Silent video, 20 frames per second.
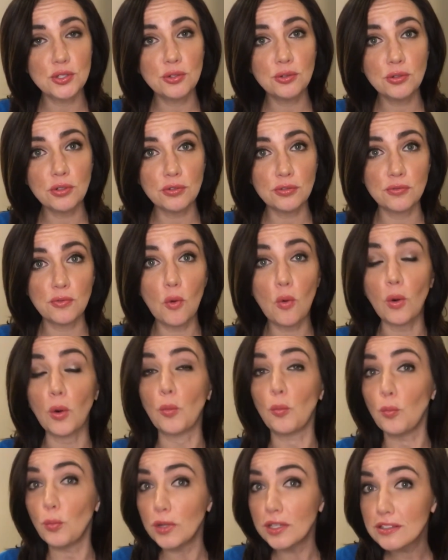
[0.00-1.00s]
two to
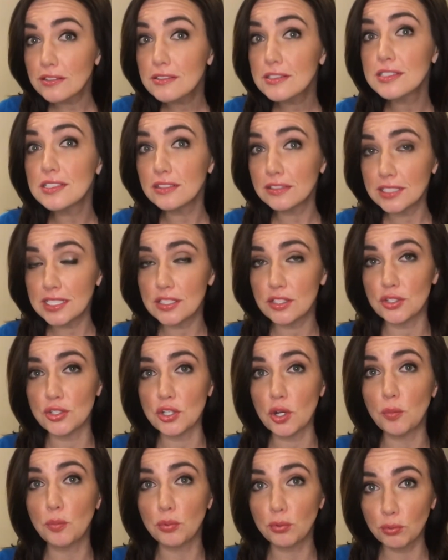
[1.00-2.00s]
four will still need to
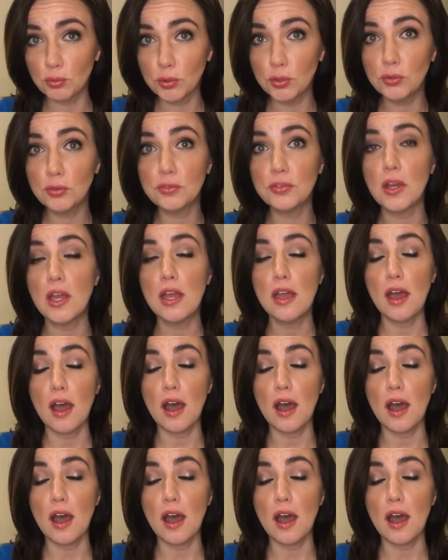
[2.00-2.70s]
show proof